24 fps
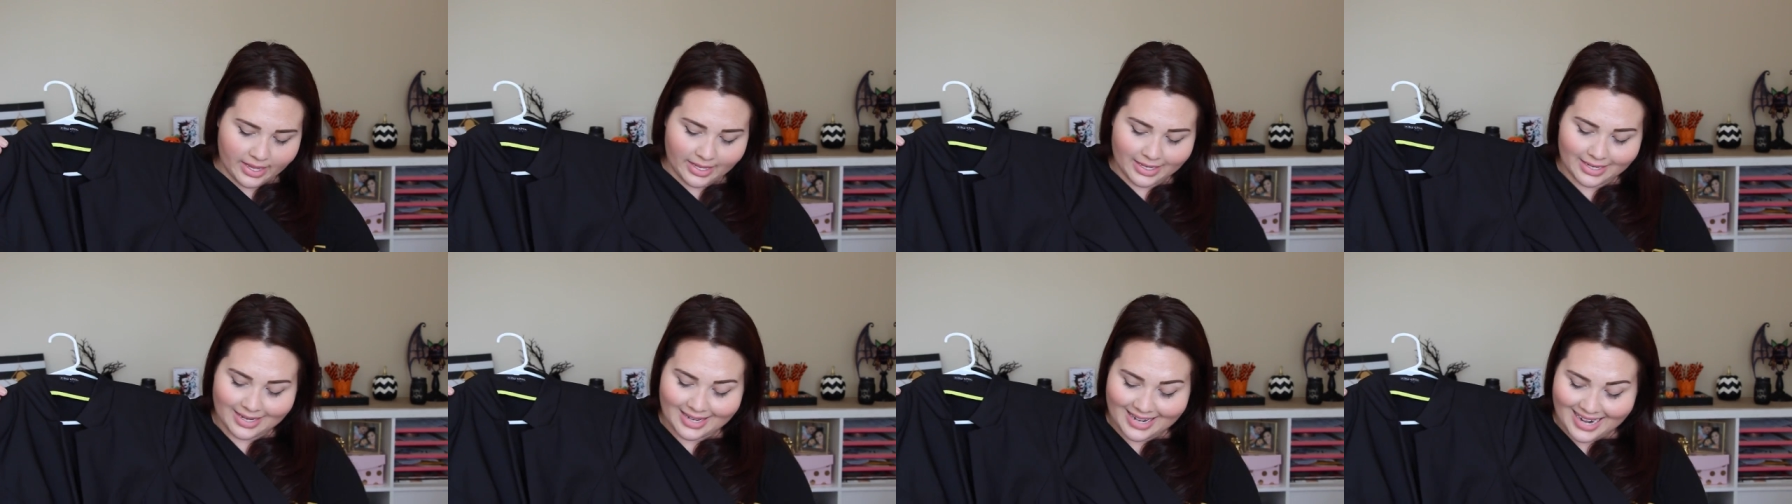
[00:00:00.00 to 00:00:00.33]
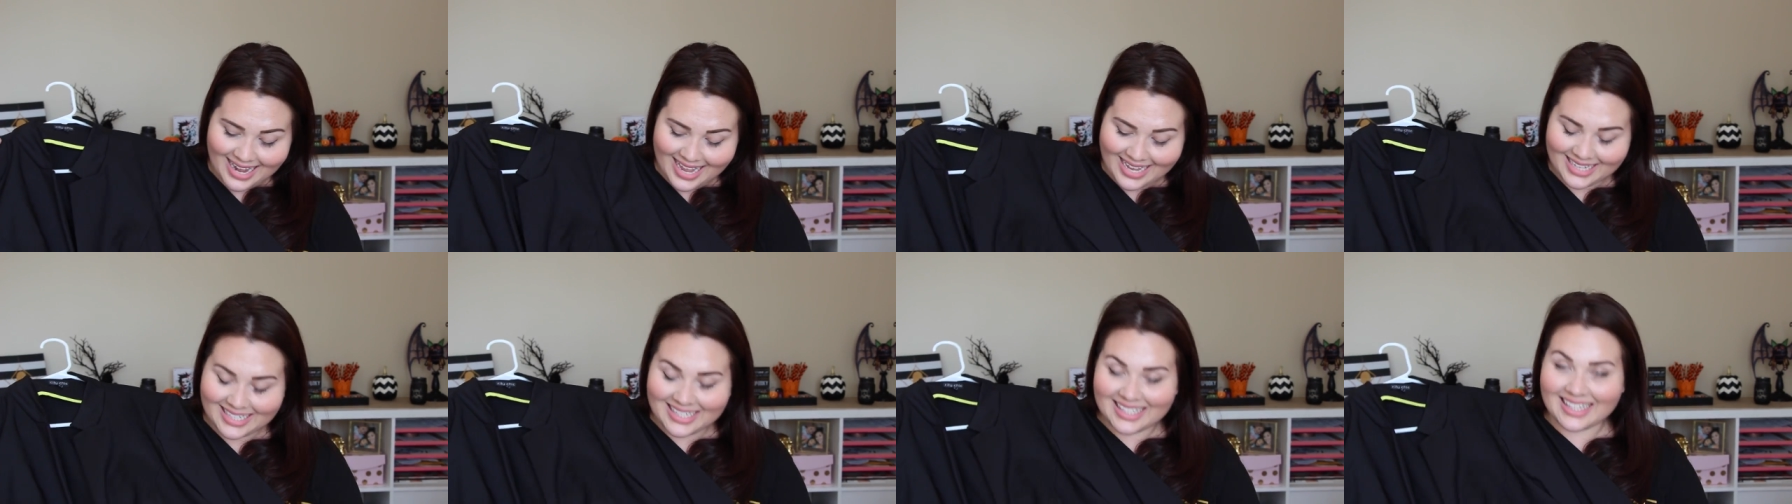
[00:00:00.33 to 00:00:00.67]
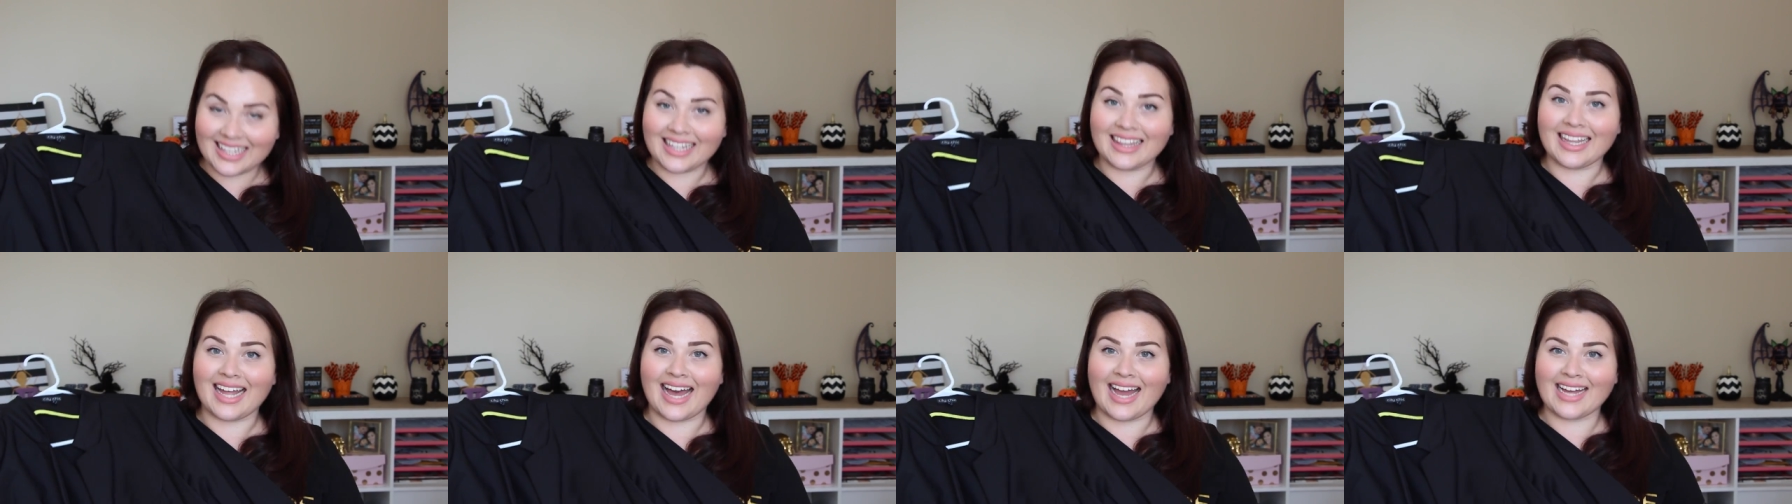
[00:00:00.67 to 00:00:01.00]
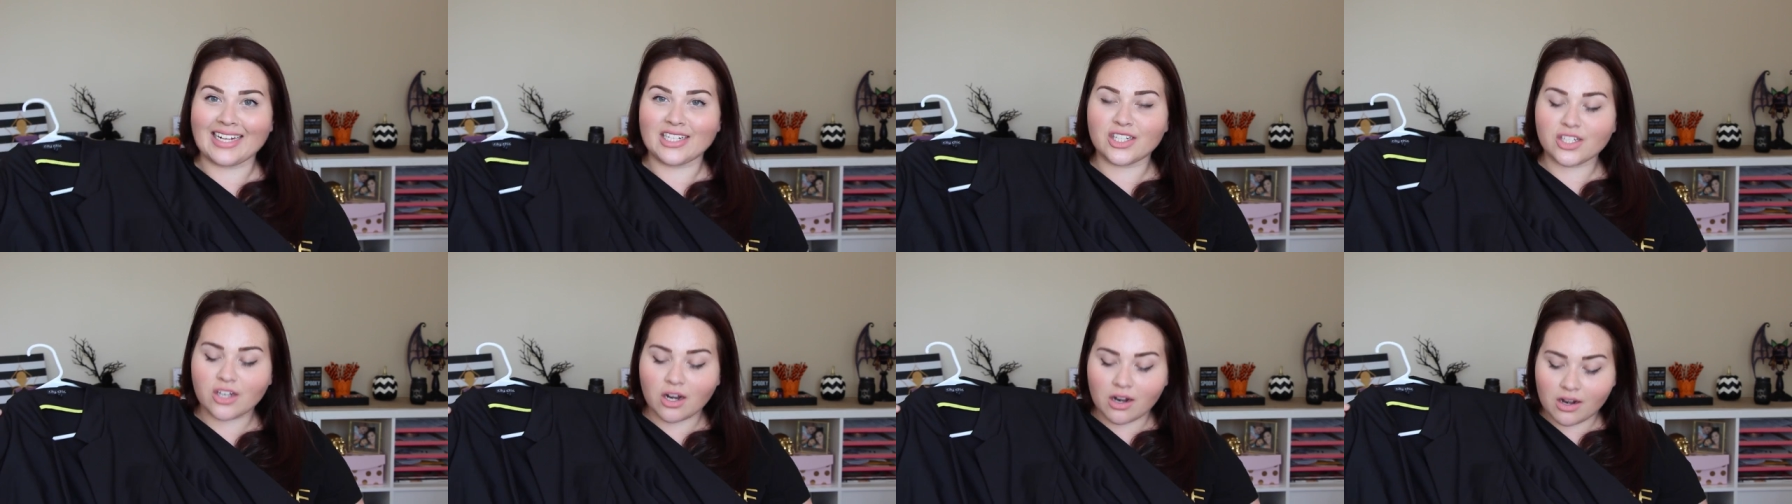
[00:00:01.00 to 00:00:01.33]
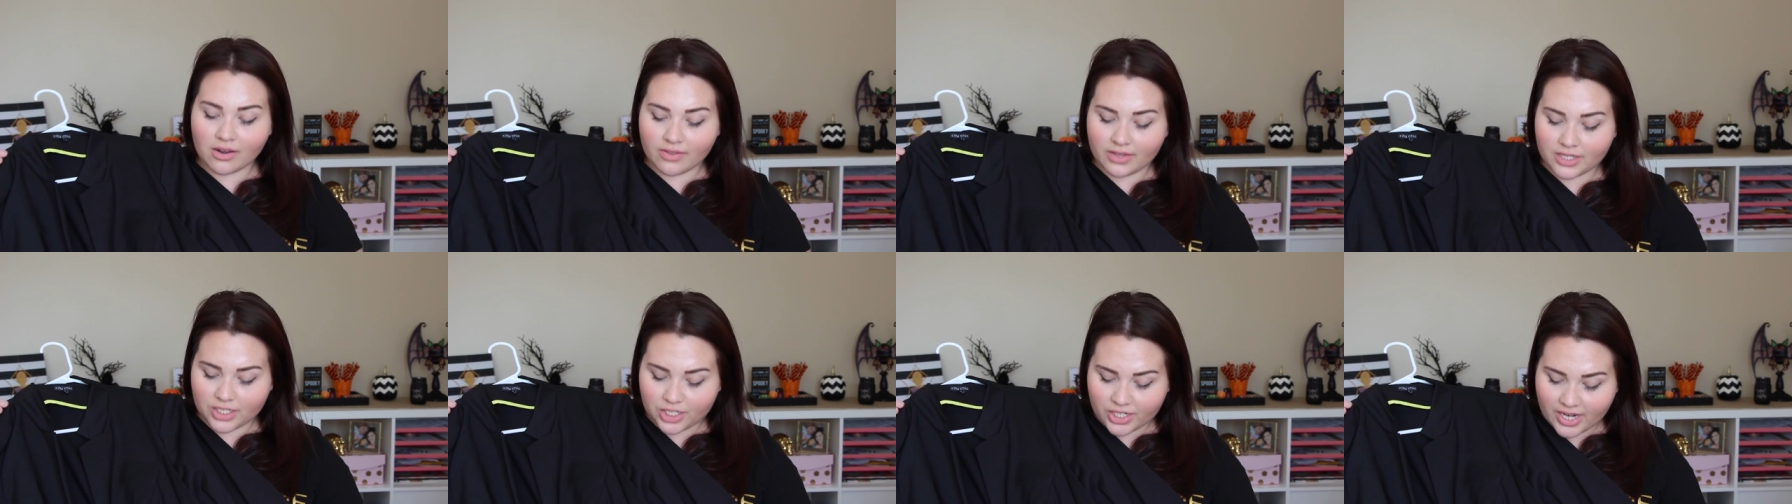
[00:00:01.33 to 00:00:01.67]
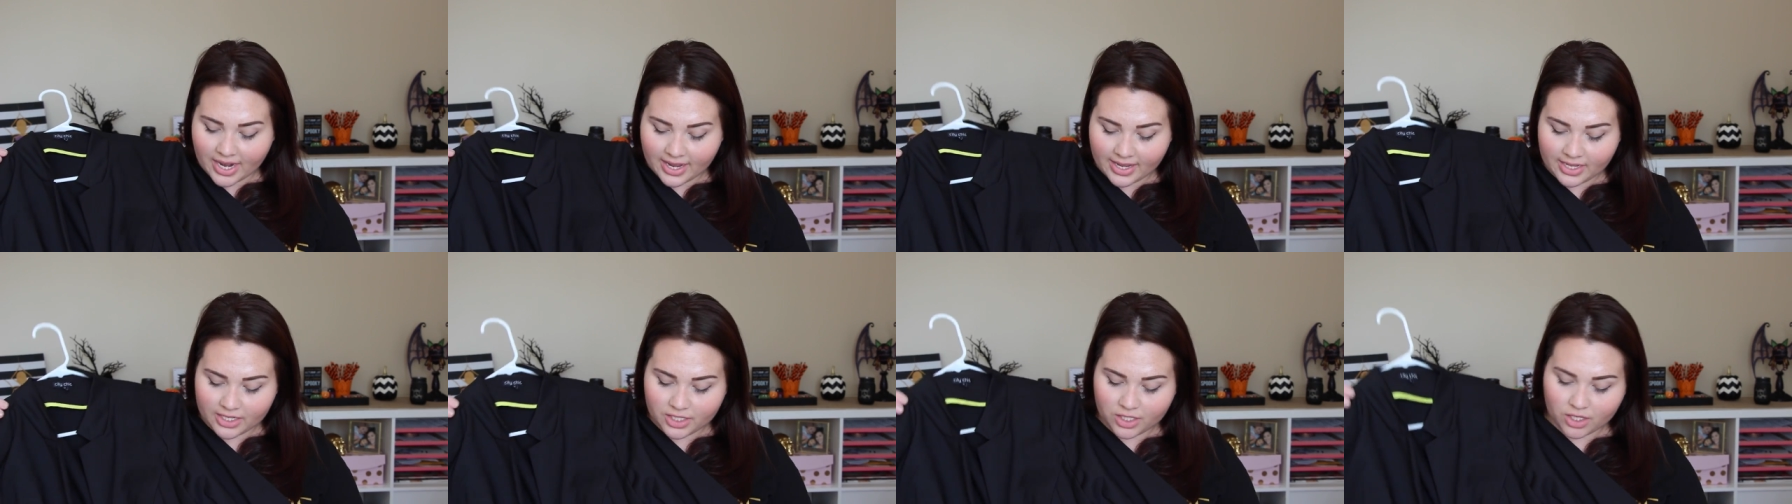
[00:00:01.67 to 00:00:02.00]
like nice the lines are in this
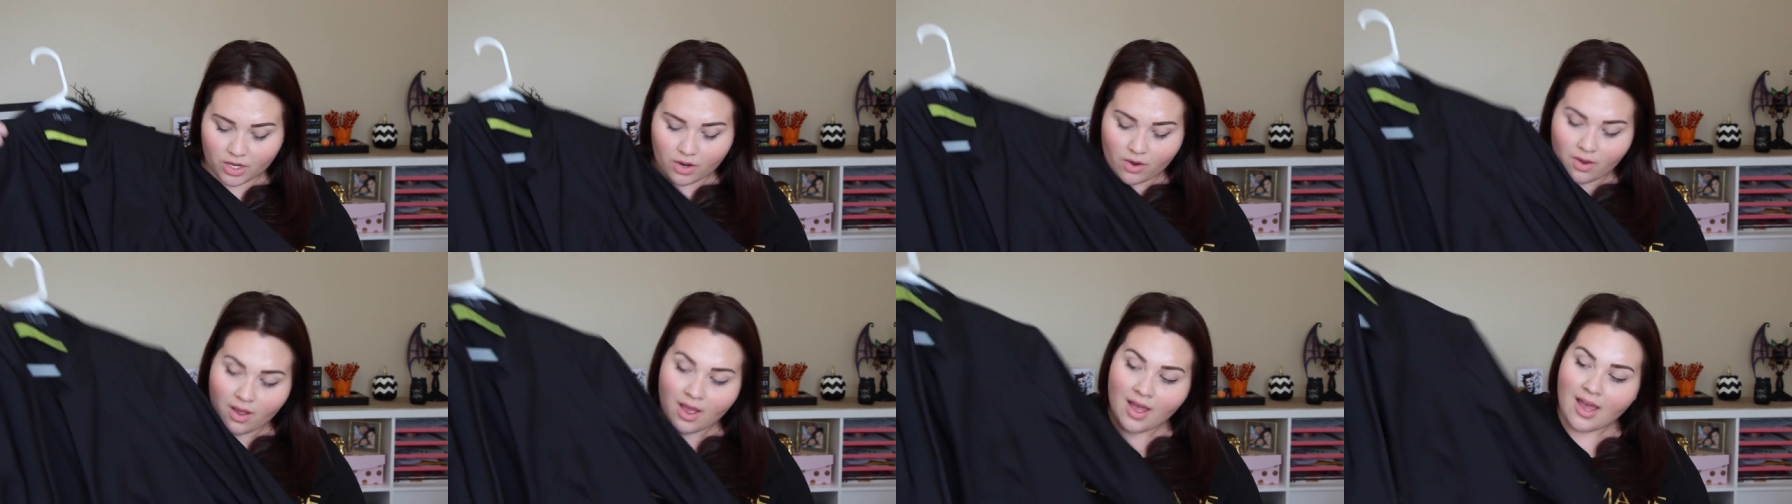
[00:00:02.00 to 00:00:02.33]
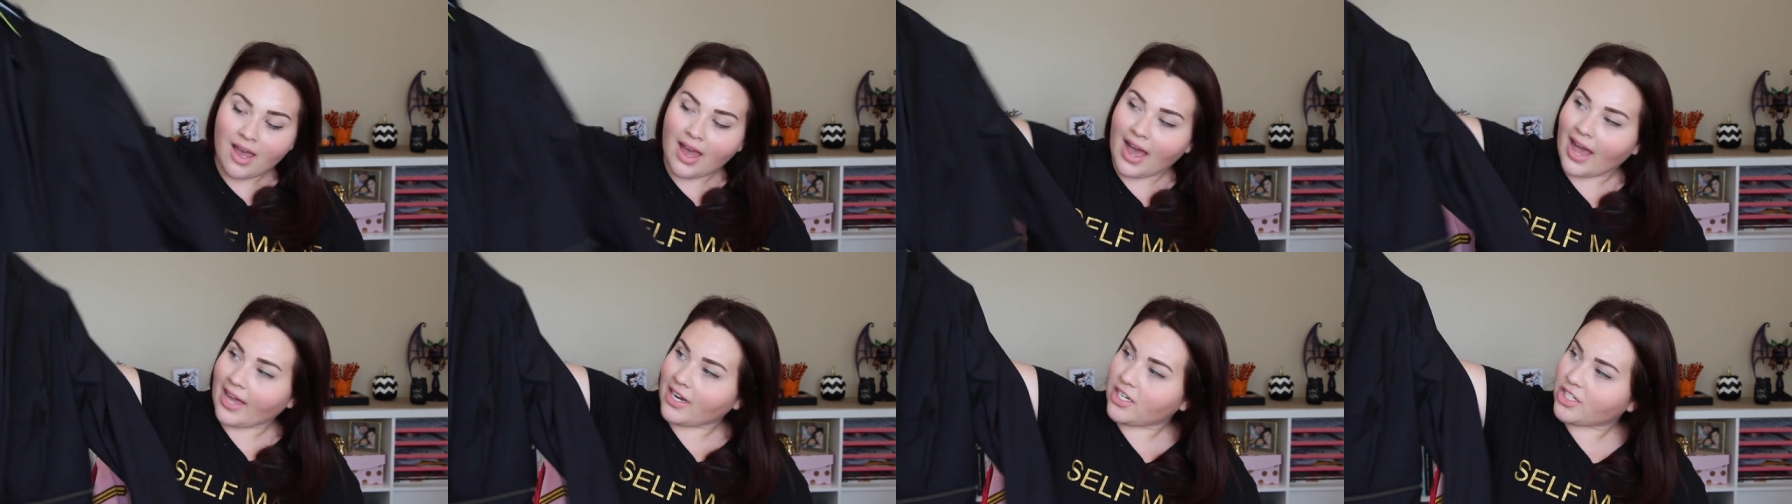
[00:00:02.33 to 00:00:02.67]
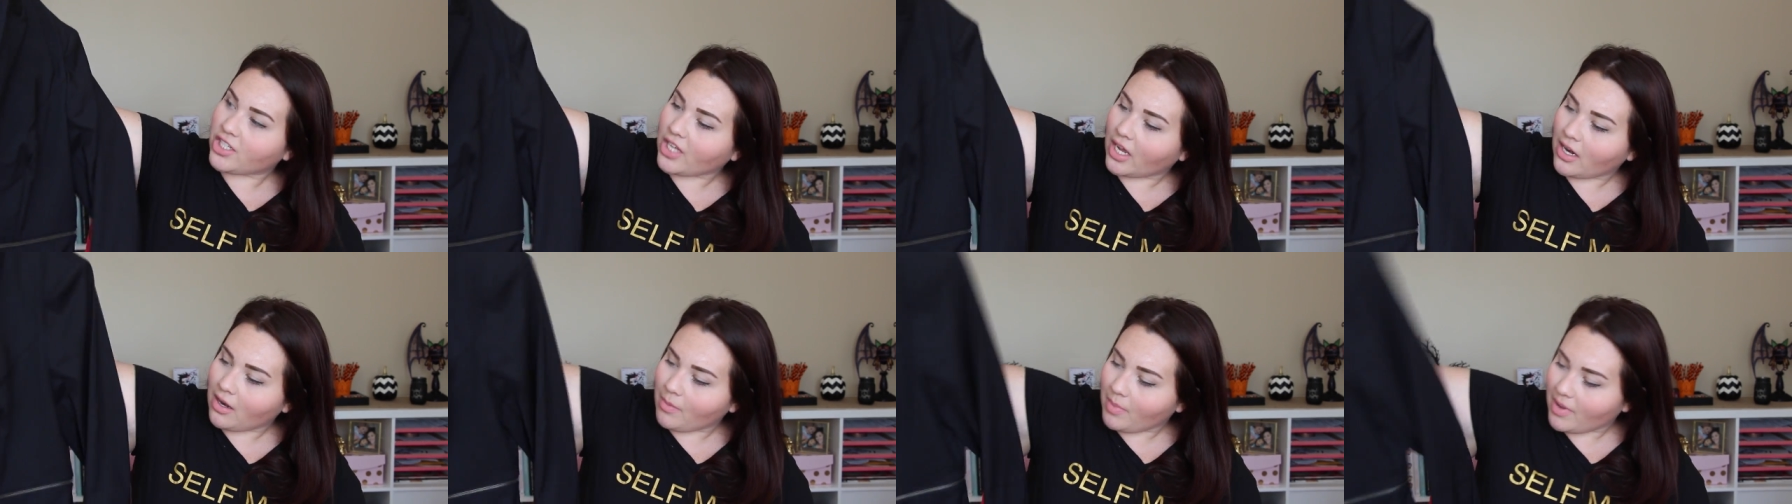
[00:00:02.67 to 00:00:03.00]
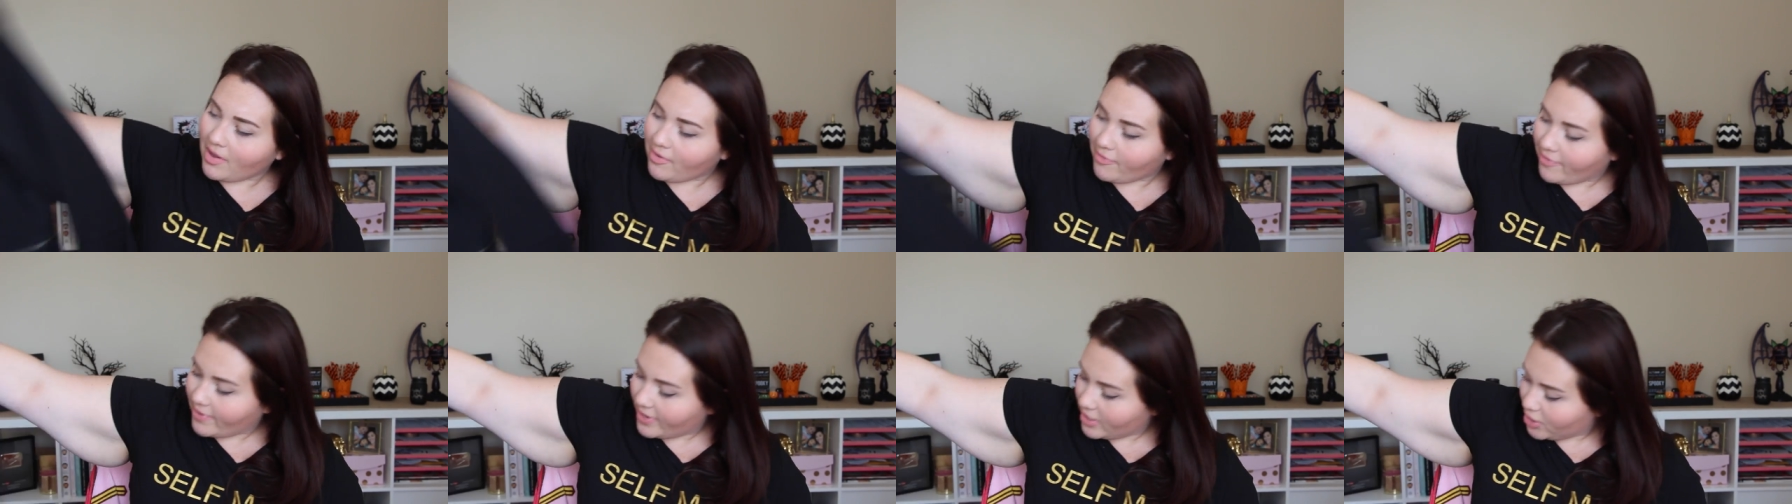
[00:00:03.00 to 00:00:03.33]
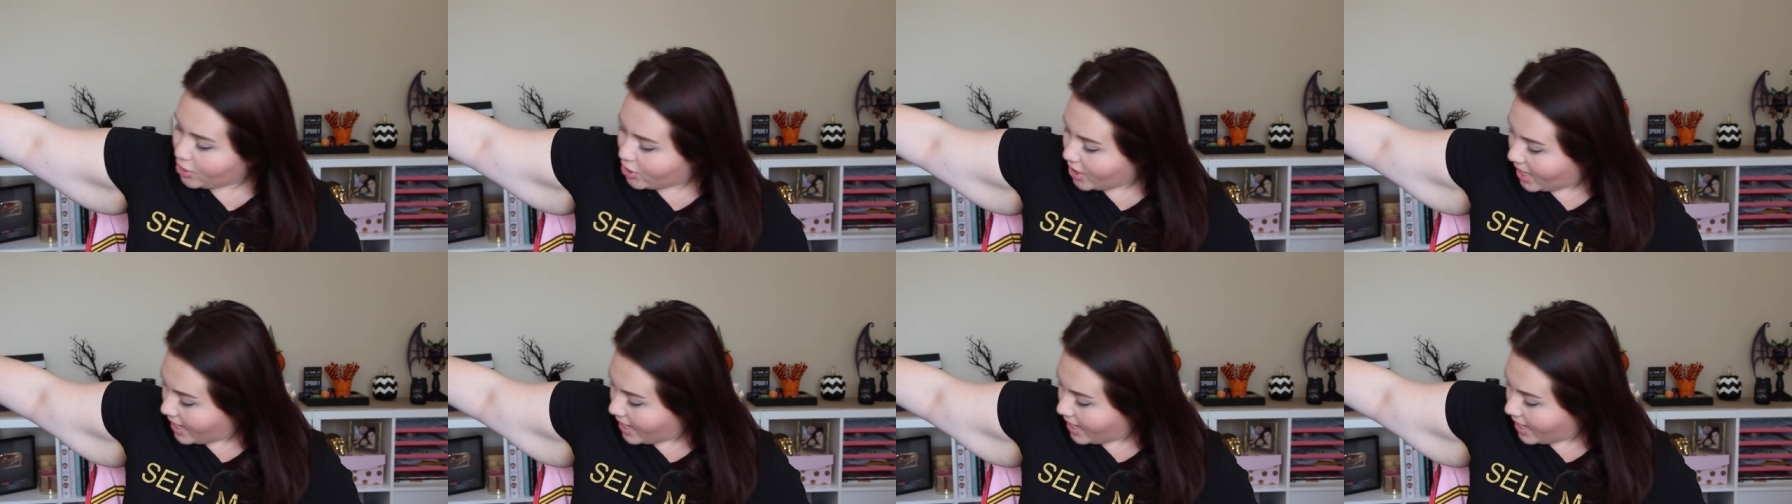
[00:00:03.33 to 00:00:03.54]
jacket. So I just thought it'd be a fun